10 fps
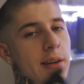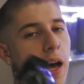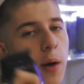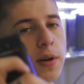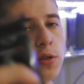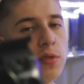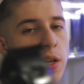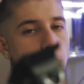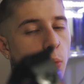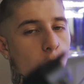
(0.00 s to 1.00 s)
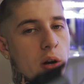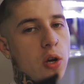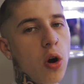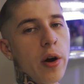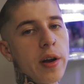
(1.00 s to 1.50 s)
and now I'm gonna use the number one
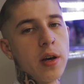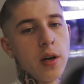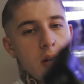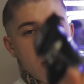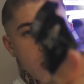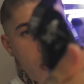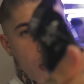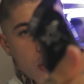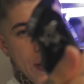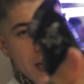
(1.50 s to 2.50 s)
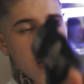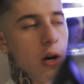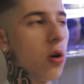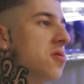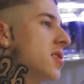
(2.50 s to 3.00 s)
guard, all the way
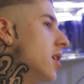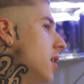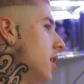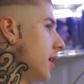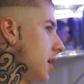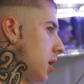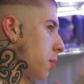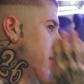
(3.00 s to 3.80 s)
closed, and I'm